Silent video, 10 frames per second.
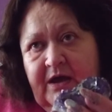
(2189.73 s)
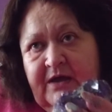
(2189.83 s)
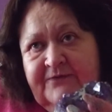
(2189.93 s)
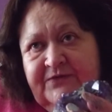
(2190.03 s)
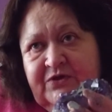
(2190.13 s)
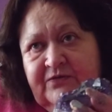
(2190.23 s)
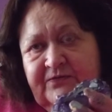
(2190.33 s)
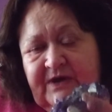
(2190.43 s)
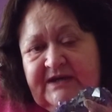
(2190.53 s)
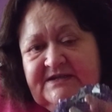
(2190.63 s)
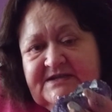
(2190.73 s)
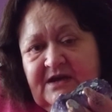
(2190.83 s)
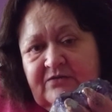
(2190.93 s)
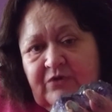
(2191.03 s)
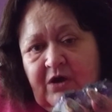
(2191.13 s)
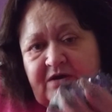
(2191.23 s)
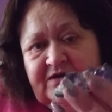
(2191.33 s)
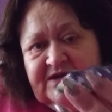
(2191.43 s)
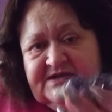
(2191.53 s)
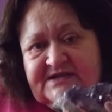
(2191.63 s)
If you find a rock
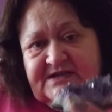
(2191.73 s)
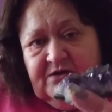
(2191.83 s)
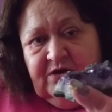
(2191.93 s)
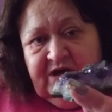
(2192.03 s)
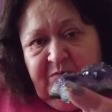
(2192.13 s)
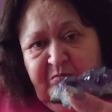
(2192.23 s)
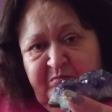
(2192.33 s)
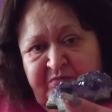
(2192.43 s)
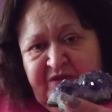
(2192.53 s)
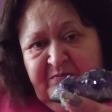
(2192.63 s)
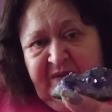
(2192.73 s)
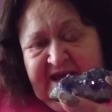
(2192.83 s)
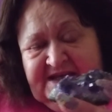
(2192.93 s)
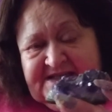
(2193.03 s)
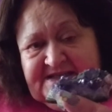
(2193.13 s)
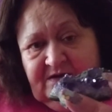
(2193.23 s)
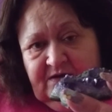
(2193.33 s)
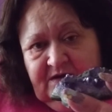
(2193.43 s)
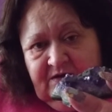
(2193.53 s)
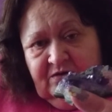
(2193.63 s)
that's got the base
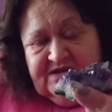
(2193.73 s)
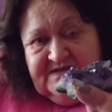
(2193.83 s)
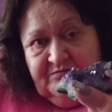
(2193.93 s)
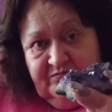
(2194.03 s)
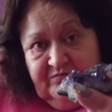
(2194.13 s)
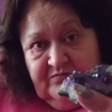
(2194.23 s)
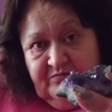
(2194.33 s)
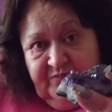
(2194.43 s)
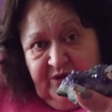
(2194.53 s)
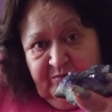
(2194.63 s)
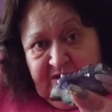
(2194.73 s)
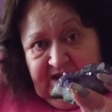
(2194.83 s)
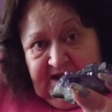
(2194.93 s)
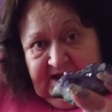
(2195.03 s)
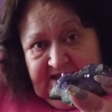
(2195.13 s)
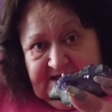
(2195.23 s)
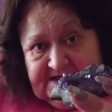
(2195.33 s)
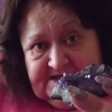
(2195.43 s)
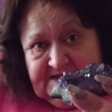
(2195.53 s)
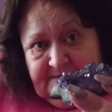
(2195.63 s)
looks purple like
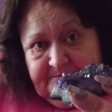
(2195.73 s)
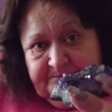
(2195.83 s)
this,